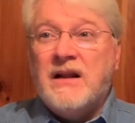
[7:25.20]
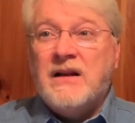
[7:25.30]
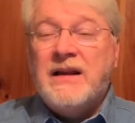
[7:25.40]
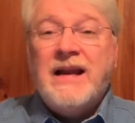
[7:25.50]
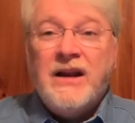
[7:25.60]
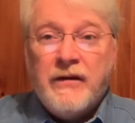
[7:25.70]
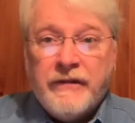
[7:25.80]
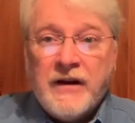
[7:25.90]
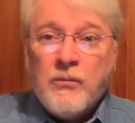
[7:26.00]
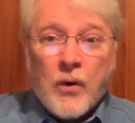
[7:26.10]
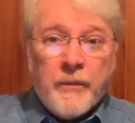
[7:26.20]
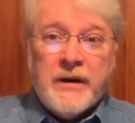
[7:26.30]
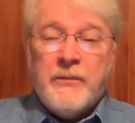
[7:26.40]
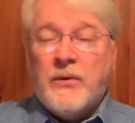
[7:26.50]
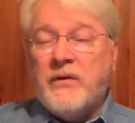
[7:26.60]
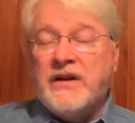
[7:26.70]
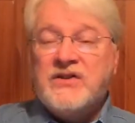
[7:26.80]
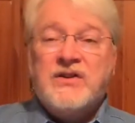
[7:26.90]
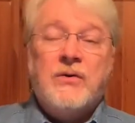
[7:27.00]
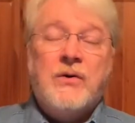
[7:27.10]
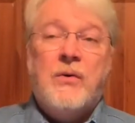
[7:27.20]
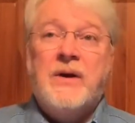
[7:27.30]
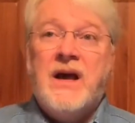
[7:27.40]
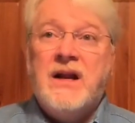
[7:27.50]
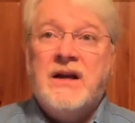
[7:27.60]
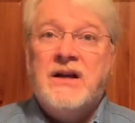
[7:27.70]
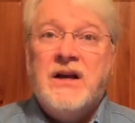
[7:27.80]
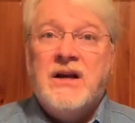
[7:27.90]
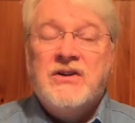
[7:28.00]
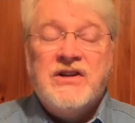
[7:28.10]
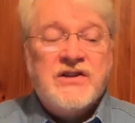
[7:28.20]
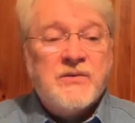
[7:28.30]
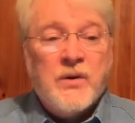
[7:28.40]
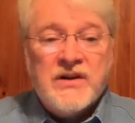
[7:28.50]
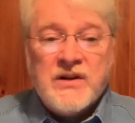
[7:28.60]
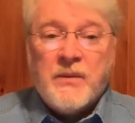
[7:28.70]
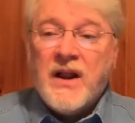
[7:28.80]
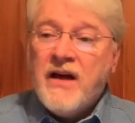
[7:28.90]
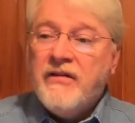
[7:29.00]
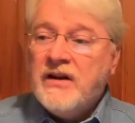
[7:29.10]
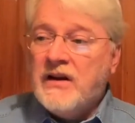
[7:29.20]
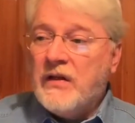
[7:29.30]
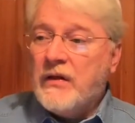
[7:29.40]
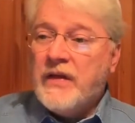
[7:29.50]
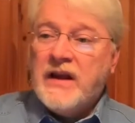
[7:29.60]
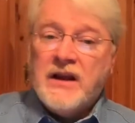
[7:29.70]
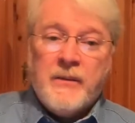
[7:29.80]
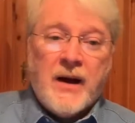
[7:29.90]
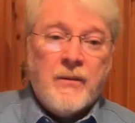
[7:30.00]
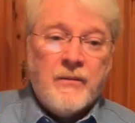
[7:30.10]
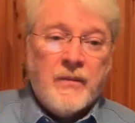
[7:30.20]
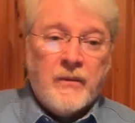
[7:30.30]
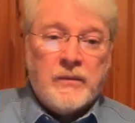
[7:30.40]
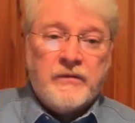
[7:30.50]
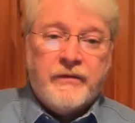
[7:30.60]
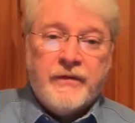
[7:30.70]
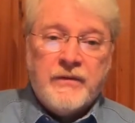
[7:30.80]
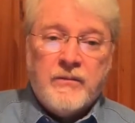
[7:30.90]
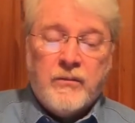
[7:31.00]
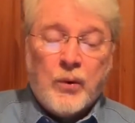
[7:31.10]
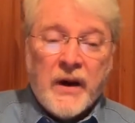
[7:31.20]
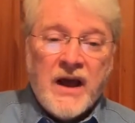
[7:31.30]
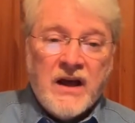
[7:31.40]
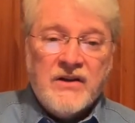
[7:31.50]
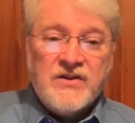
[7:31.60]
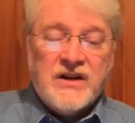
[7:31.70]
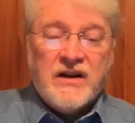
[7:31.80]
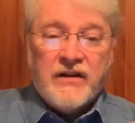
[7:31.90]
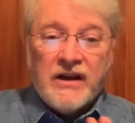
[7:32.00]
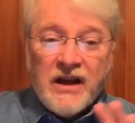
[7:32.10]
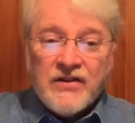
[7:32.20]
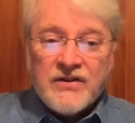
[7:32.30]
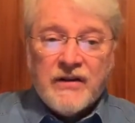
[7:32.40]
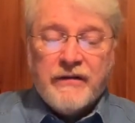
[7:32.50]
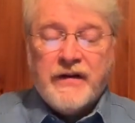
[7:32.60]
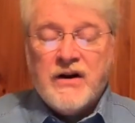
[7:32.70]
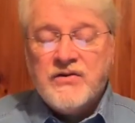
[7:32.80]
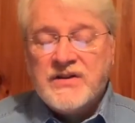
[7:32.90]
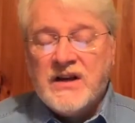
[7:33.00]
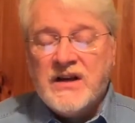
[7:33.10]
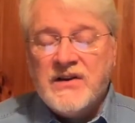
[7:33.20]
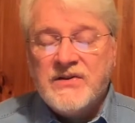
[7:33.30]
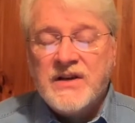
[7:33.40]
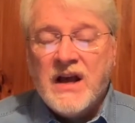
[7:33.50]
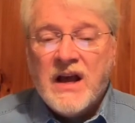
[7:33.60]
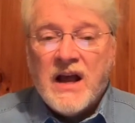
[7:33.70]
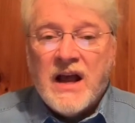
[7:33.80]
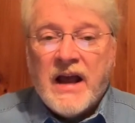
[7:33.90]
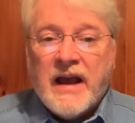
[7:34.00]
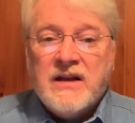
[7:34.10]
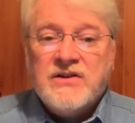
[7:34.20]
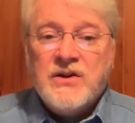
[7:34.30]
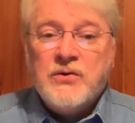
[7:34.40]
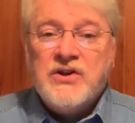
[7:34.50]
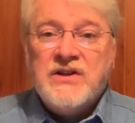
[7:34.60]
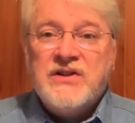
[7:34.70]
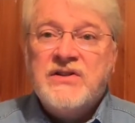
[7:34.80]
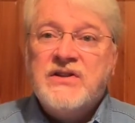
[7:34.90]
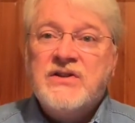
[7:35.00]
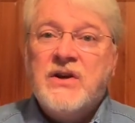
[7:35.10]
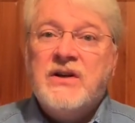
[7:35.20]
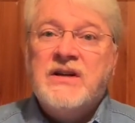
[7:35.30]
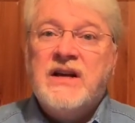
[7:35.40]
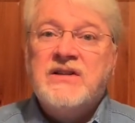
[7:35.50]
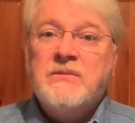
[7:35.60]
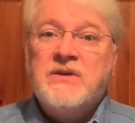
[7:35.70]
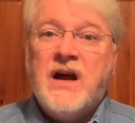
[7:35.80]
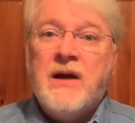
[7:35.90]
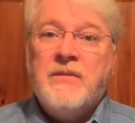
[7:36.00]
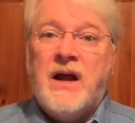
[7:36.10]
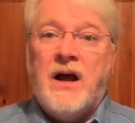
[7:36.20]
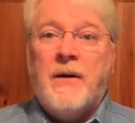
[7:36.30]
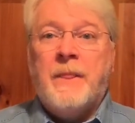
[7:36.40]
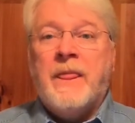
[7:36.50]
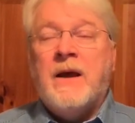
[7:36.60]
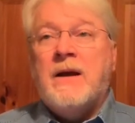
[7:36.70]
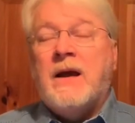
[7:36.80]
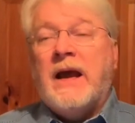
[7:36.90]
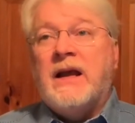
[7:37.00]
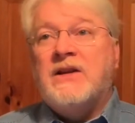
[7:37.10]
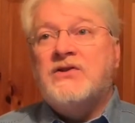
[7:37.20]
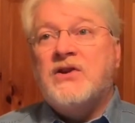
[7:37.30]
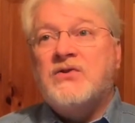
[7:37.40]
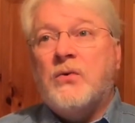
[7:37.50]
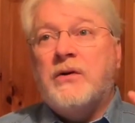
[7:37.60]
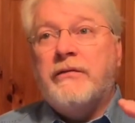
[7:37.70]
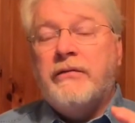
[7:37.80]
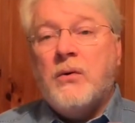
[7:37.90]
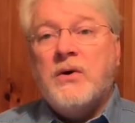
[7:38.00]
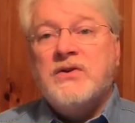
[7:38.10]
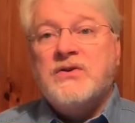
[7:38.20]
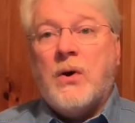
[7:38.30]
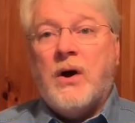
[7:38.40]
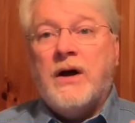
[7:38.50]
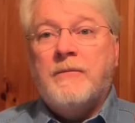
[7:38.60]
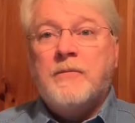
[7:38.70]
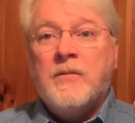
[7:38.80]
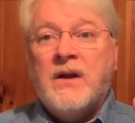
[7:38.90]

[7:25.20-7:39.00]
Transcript: needing to feed more people. They still don't get it. Jesus brings up leaven and they're thinking about bread instead of the yeast of the Pharisees. And so Jesus is going to take some time now and he's just going to focus on